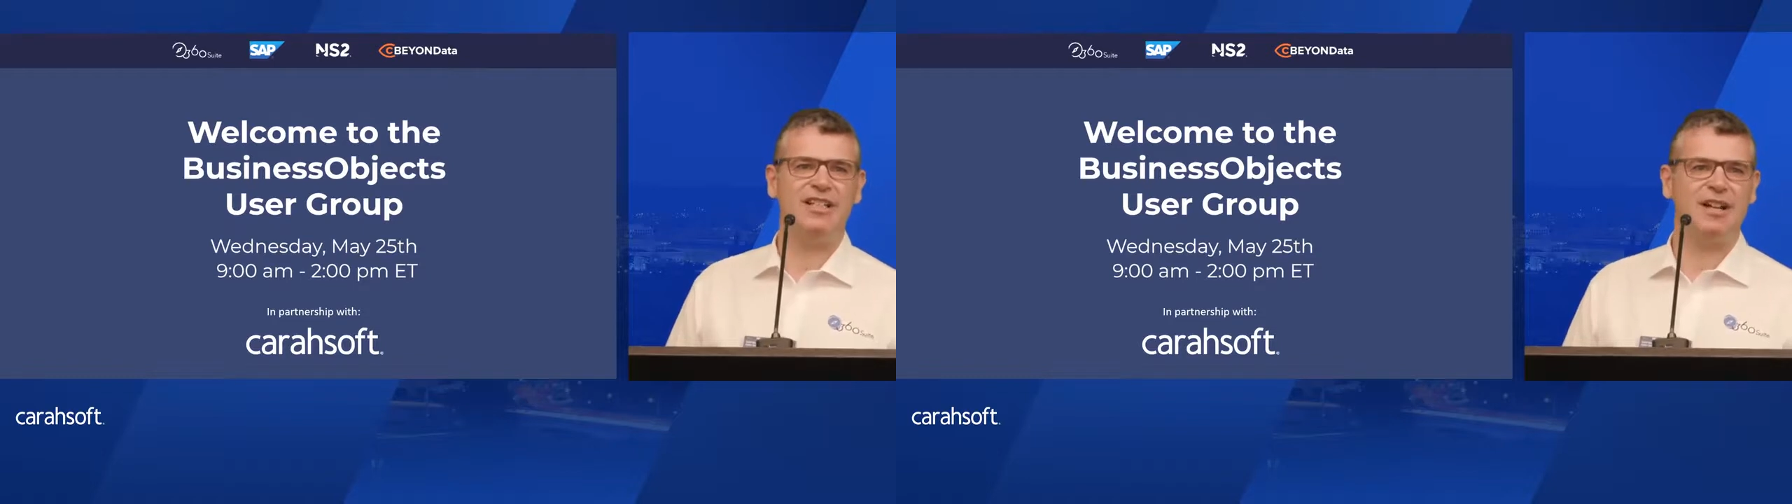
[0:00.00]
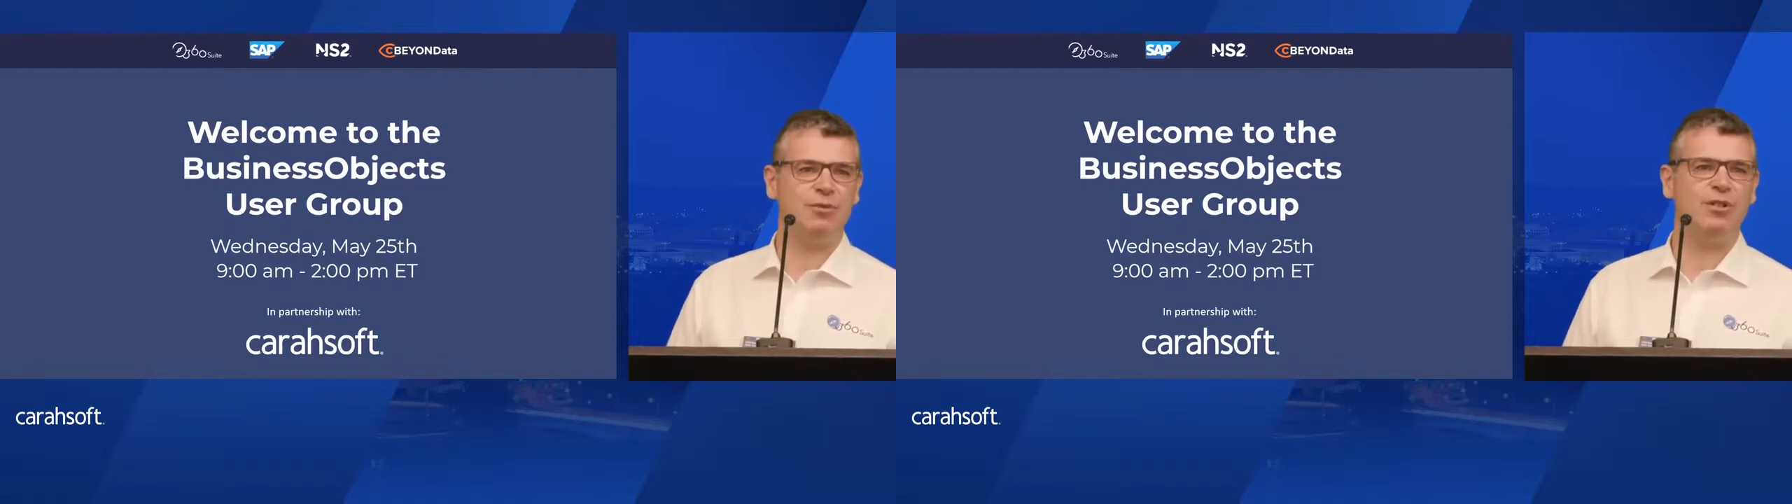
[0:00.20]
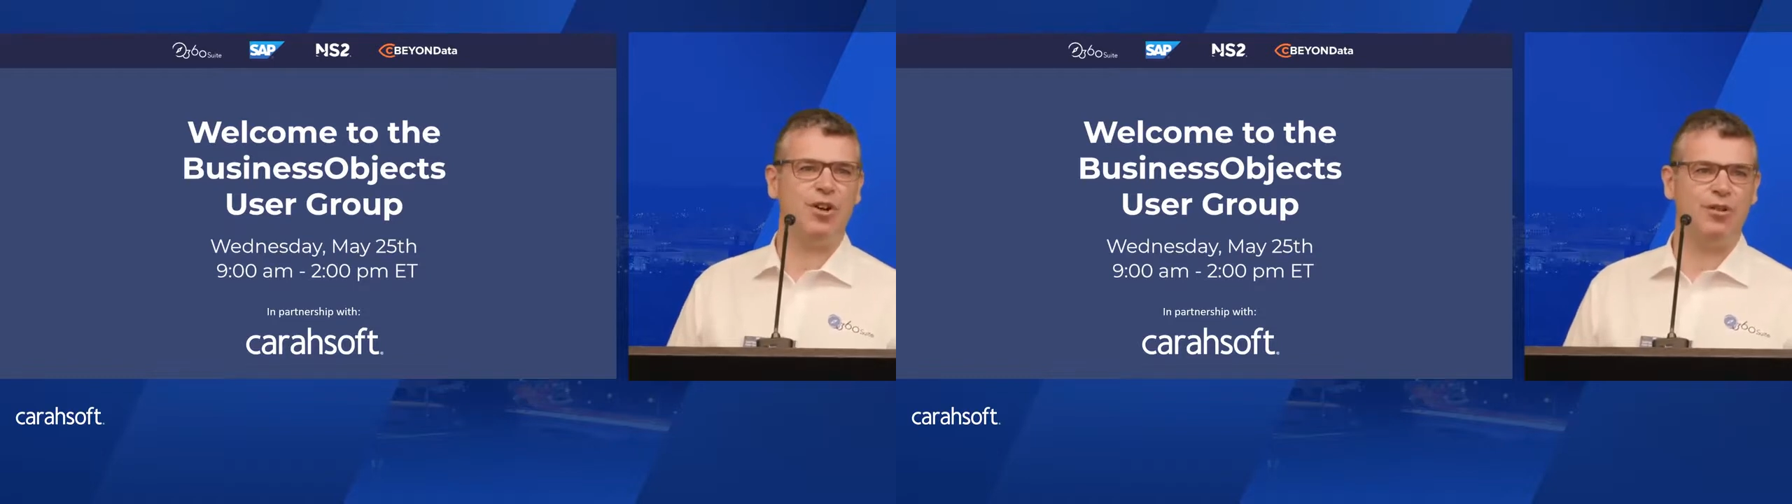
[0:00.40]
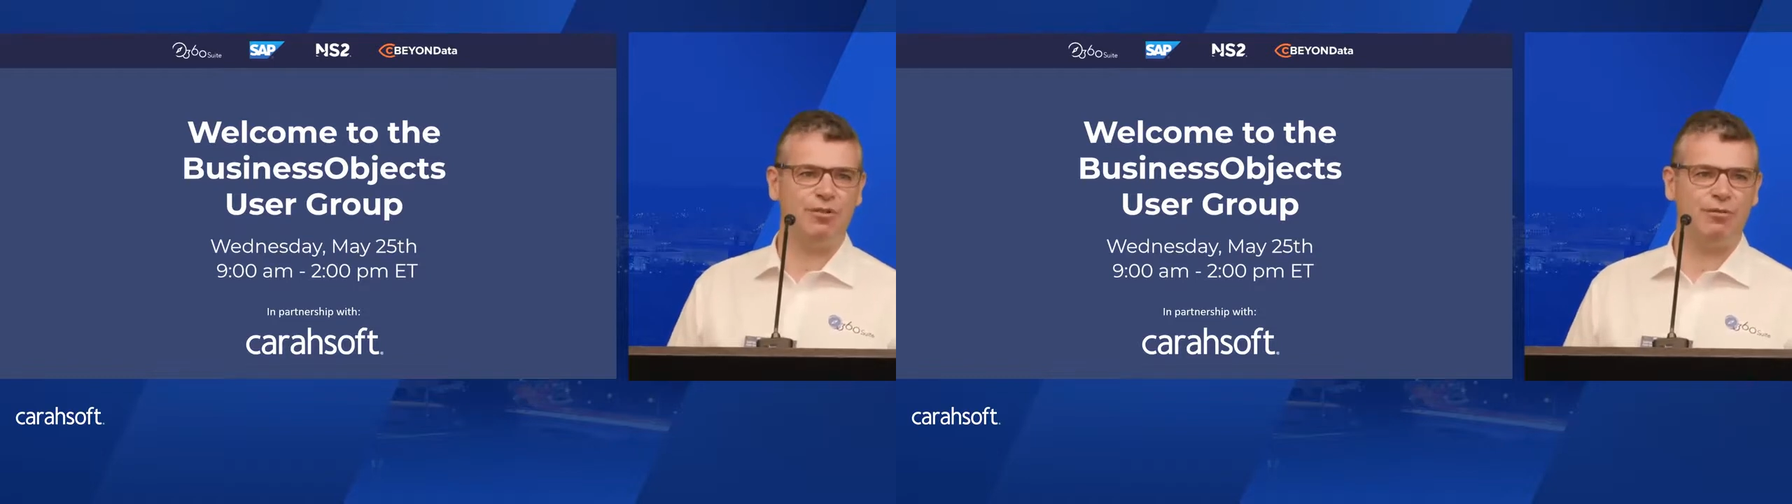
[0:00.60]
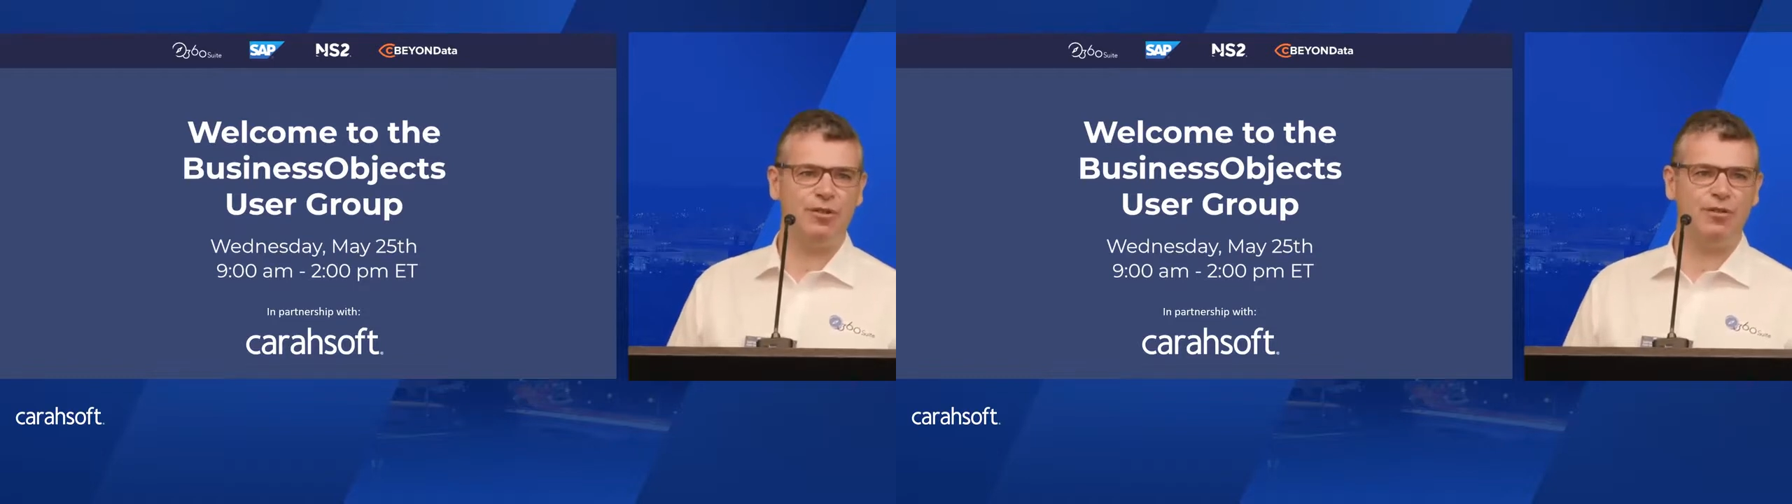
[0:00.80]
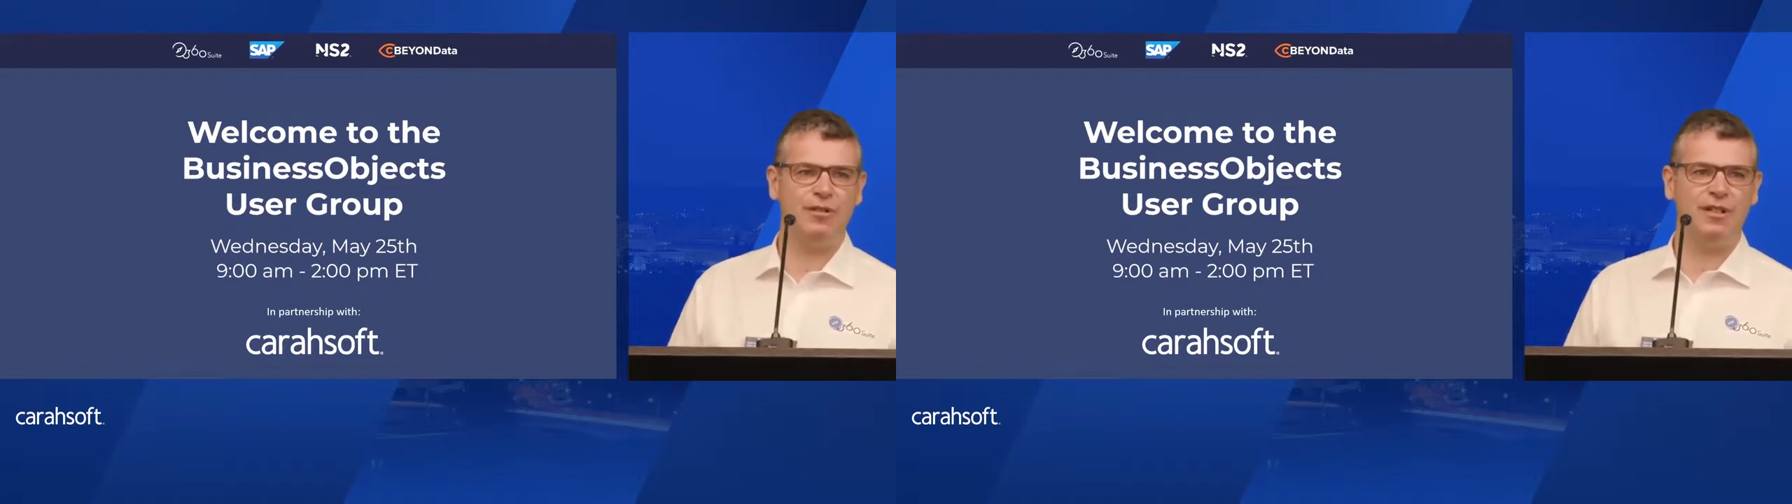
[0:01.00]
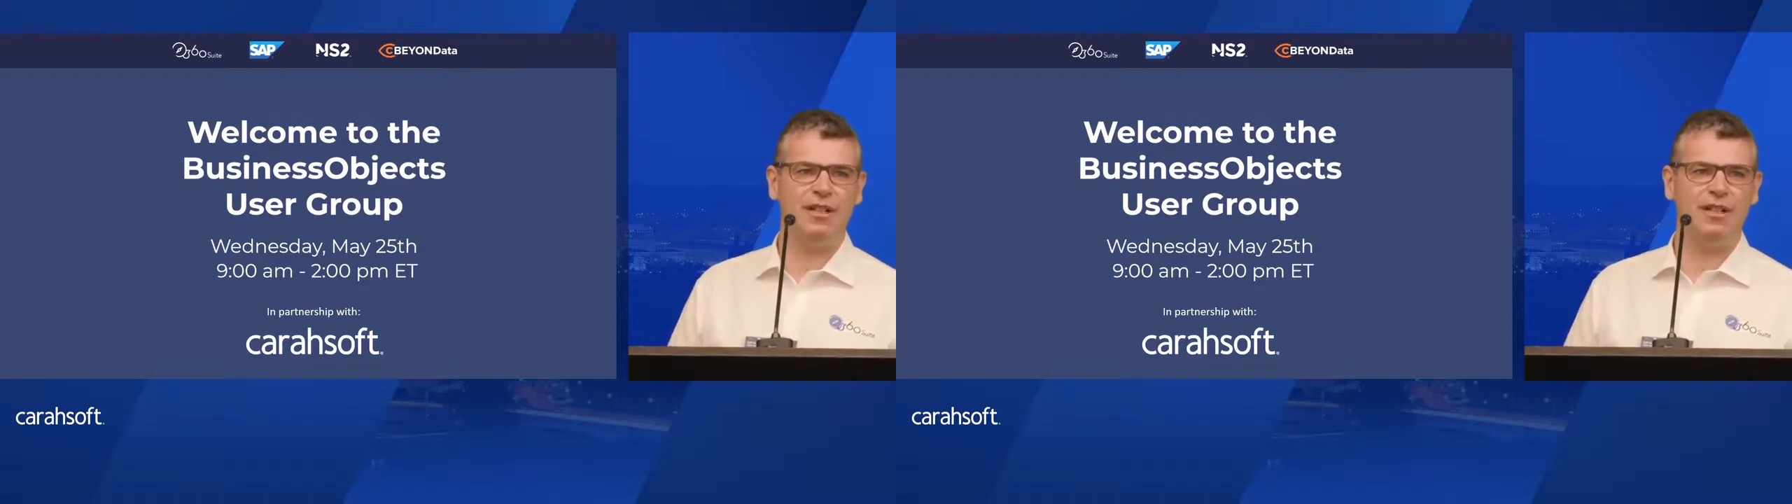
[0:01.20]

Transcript: that we'll go through,